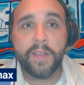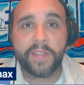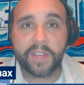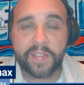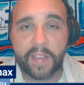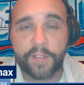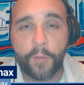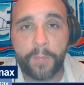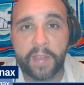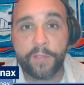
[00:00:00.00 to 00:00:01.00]
successful
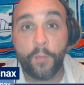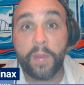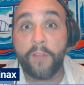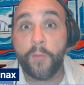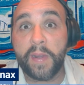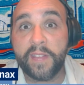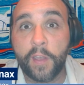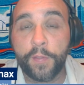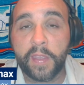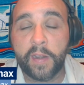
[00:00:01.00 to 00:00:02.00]
puzzle when everybody's
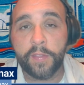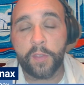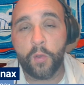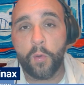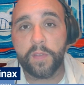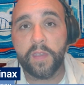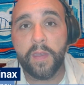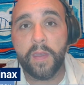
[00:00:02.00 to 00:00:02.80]
healthy and on the court.